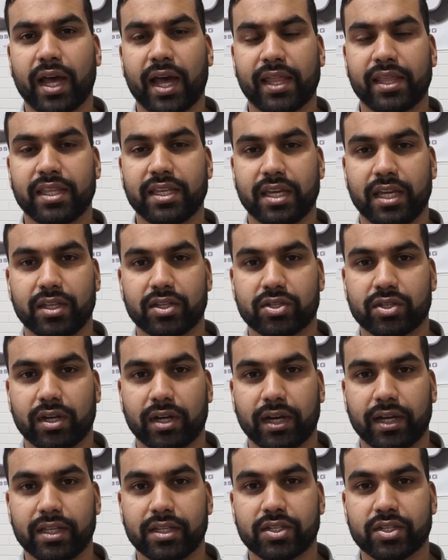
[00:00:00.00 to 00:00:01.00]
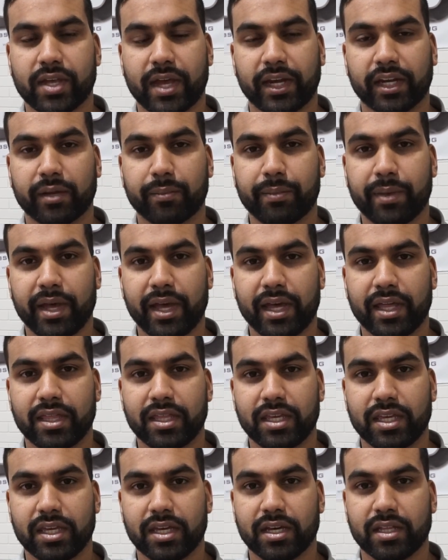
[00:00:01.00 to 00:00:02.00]
at the insides and compare
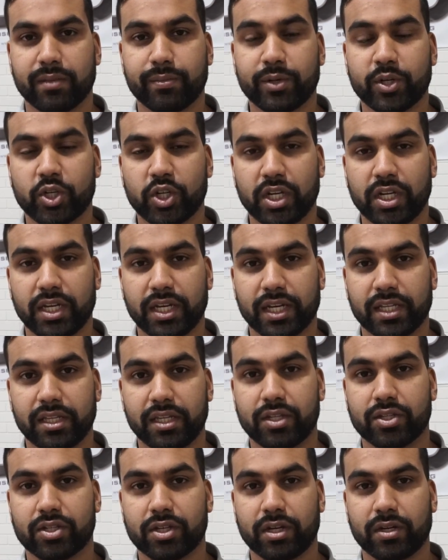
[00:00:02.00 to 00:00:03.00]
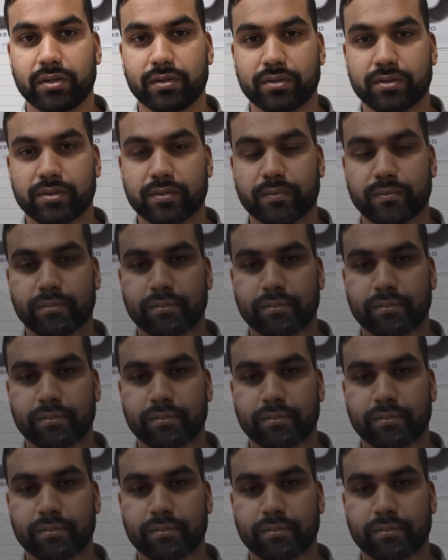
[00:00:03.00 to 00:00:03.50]
the machining and the internals.